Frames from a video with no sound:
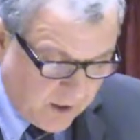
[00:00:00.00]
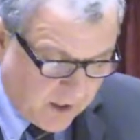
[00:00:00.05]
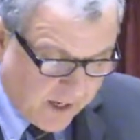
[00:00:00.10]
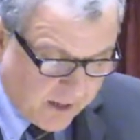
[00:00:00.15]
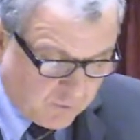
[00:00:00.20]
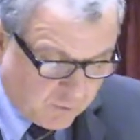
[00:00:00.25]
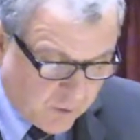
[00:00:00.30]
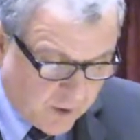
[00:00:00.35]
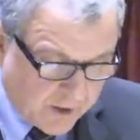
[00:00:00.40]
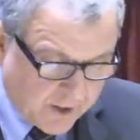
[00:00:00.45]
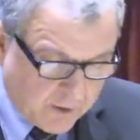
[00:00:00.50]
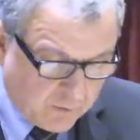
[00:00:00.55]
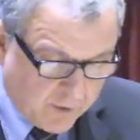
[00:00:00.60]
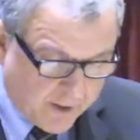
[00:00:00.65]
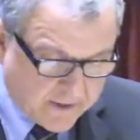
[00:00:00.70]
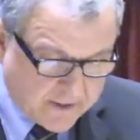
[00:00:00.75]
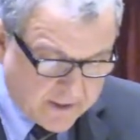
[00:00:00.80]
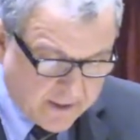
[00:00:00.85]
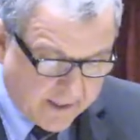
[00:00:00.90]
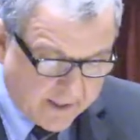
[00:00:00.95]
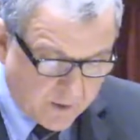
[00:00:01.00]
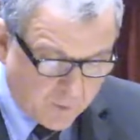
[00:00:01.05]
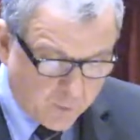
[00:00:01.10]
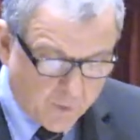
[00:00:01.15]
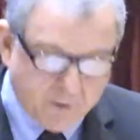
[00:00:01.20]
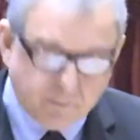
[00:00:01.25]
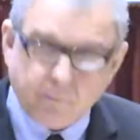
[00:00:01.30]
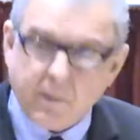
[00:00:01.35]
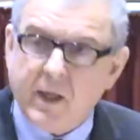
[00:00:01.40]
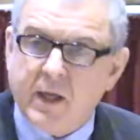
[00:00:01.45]
and really resonated
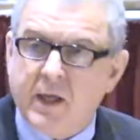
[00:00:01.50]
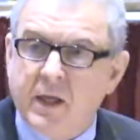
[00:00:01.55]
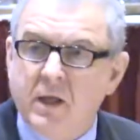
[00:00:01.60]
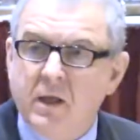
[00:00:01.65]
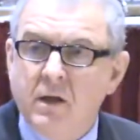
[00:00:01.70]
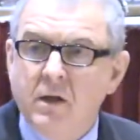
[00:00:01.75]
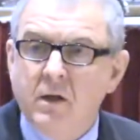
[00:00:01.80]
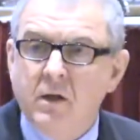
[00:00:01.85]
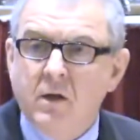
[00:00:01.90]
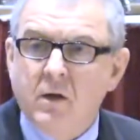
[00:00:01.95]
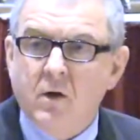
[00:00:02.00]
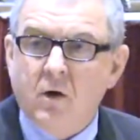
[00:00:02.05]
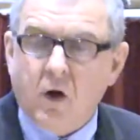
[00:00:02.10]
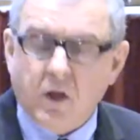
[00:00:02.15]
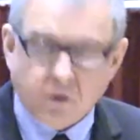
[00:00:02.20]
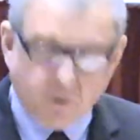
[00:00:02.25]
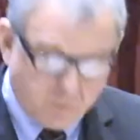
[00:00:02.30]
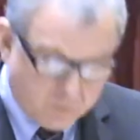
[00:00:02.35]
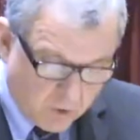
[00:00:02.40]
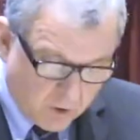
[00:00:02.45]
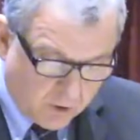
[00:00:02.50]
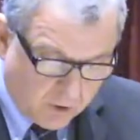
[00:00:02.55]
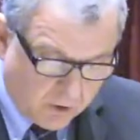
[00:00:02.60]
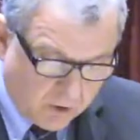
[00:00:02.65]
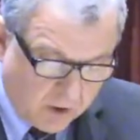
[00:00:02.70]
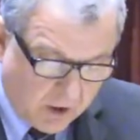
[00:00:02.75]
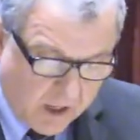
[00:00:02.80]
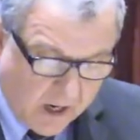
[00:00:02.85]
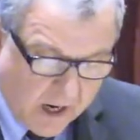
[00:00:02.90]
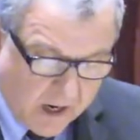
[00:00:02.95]
with me on the
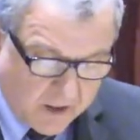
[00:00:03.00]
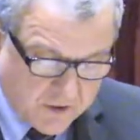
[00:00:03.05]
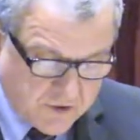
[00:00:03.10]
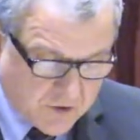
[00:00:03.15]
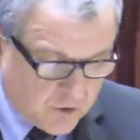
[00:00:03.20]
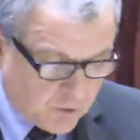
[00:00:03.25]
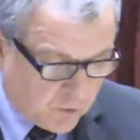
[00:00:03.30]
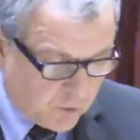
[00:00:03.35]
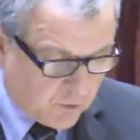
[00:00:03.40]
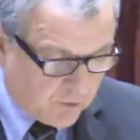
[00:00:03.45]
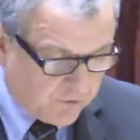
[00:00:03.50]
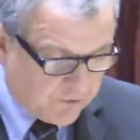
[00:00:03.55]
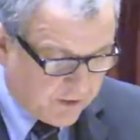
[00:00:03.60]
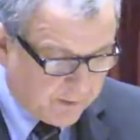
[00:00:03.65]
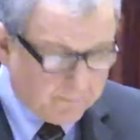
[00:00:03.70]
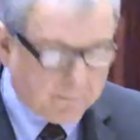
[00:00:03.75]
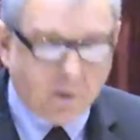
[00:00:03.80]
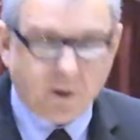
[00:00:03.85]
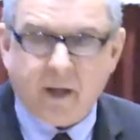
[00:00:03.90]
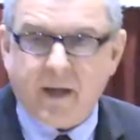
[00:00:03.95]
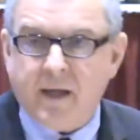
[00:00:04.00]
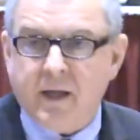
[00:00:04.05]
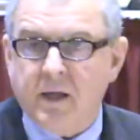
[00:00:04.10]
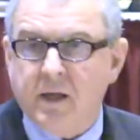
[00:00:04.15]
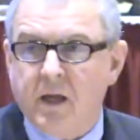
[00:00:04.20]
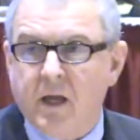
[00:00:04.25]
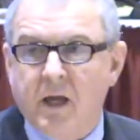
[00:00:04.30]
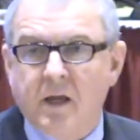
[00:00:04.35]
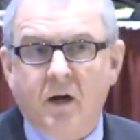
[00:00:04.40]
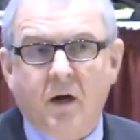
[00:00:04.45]
role our schools can play
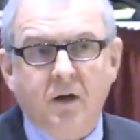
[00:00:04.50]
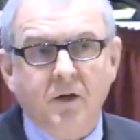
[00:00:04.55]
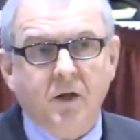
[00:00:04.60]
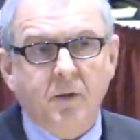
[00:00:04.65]
in our